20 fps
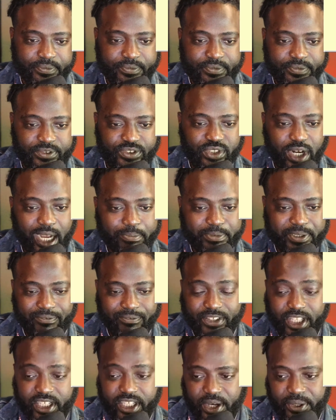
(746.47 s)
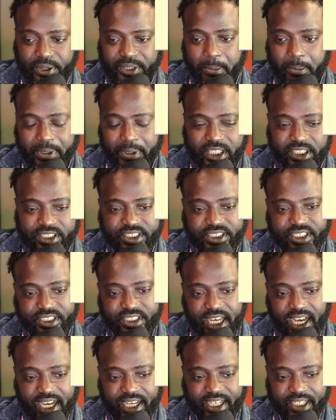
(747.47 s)
Dropped a video in the middle of the
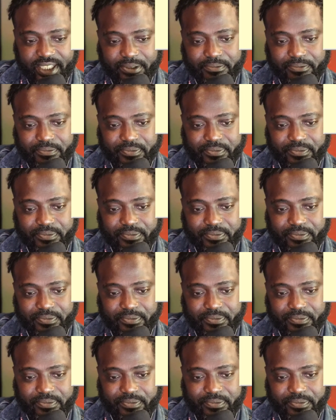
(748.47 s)
night